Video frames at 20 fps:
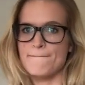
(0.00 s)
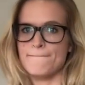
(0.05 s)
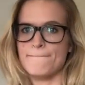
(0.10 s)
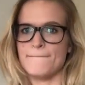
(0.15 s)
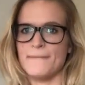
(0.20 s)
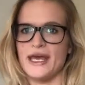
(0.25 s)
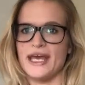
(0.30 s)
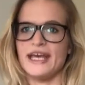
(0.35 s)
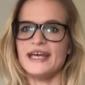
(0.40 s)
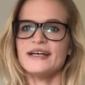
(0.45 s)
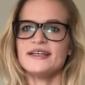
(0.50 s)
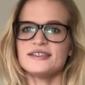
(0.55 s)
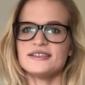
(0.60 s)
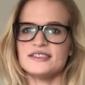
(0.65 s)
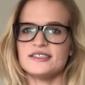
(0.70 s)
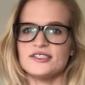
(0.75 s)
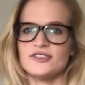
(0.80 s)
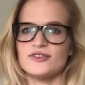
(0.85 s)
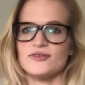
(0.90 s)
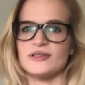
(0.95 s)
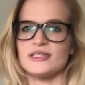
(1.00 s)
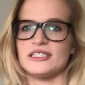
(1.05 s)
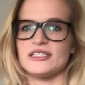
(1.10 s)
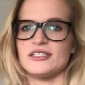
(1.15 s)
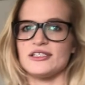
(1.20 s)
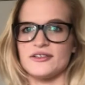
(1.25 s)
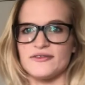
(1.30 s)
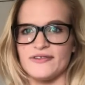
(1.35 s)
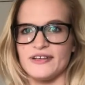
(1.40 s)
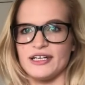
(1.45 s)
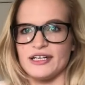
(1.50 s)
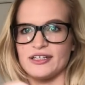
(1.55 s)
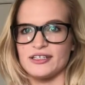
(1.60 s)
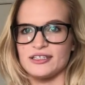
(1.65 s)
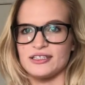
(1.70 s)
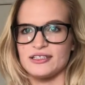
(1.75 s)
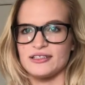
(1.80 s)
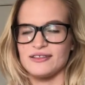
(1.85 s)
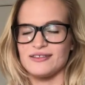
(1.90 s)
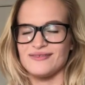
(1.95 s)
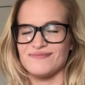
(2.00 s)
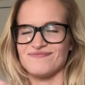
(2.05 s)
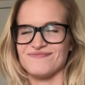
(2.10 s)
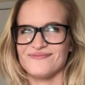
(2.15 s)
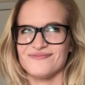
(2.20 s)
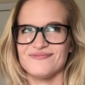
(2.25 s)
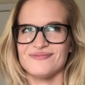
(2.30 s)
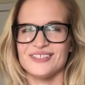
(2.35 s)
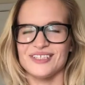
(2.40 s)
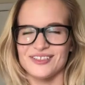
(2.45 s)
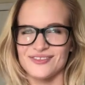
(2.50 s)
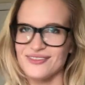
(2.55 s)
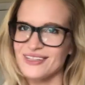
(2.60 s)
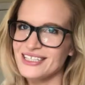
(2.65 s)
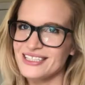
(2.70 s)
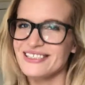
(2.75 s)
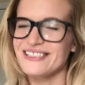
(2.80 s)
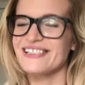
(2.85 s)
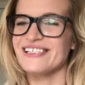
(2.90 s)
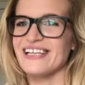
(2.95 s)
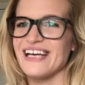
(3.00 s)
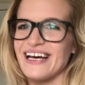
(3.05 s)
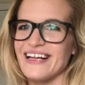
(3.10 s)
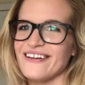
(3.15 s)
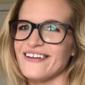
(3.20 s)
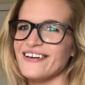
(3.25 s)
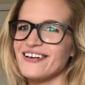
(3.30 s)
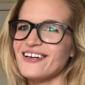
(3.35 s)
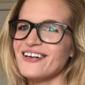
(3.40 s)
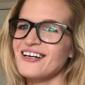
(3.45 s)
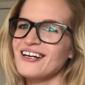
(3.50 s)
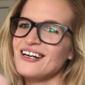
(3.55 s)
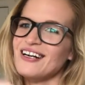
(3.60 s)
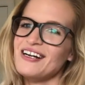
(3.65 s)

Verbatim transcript: makes, twist your fingers, your wrists together,